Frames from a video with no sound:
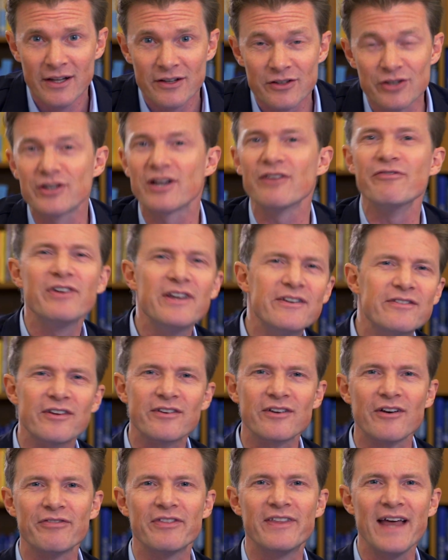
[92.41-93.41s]
To convince
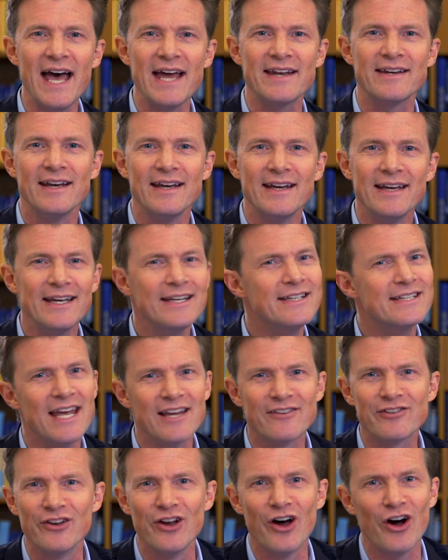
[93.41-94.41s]
us of that, it
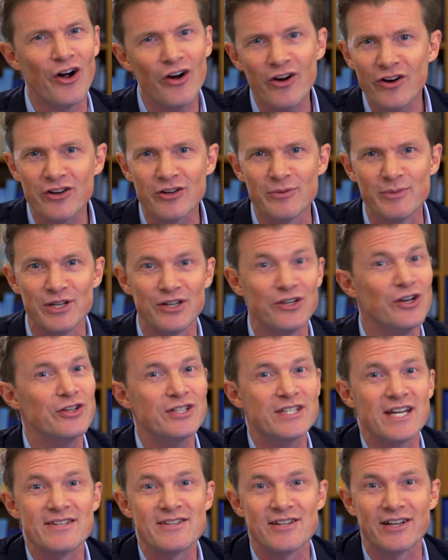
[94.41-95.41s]
takes an argument,
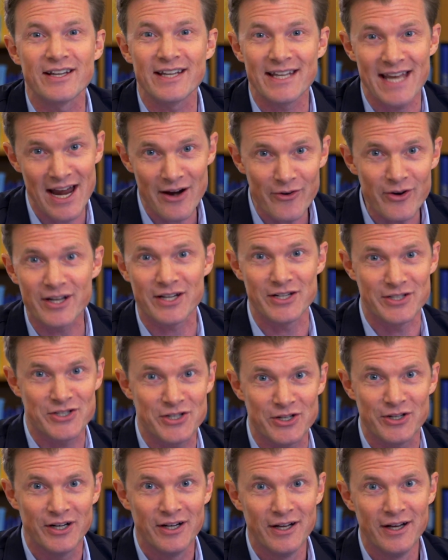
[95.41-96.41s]
not just a
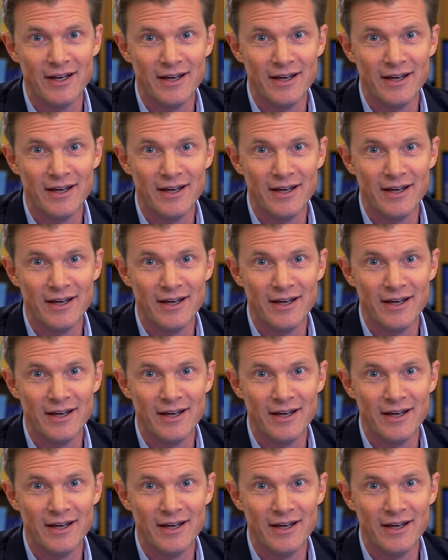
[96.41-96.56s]
caricature.